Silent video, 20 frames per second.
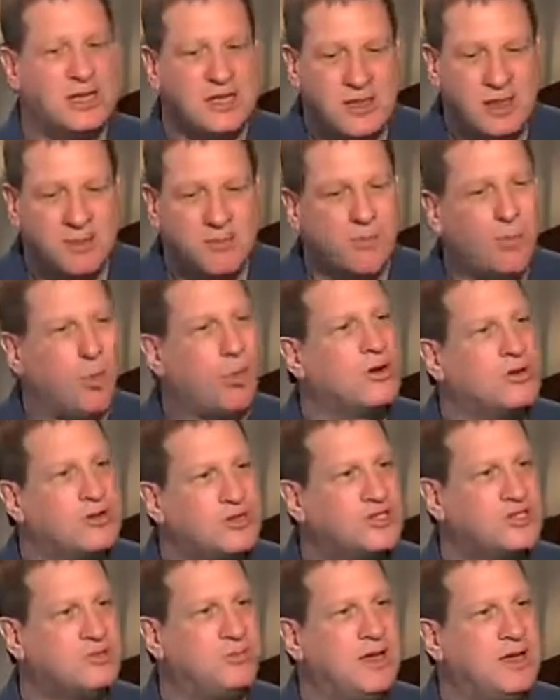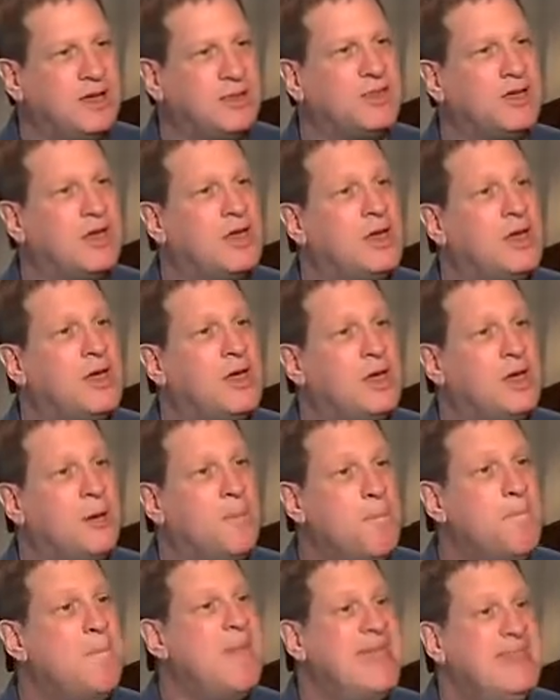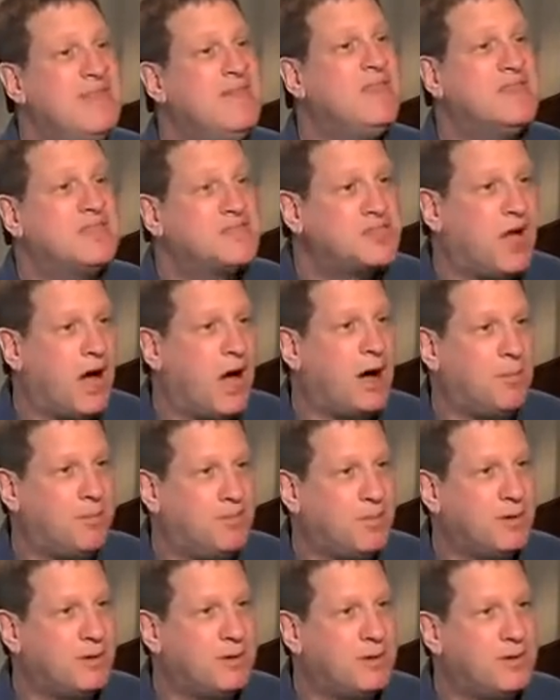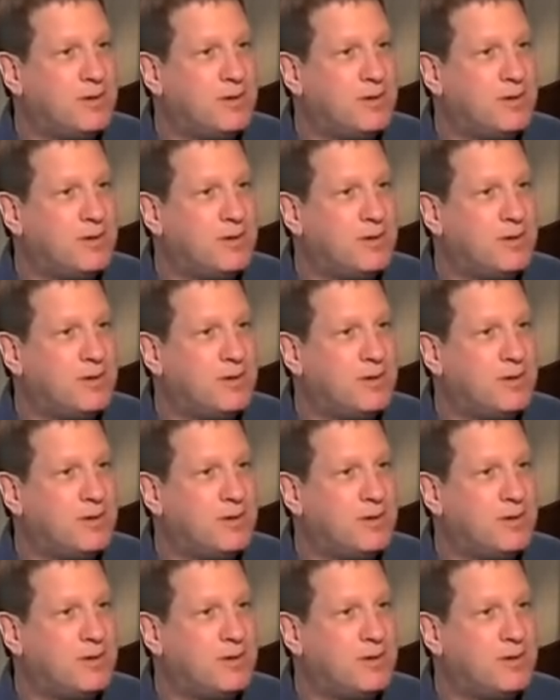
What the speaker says: that Morton Smith made this up.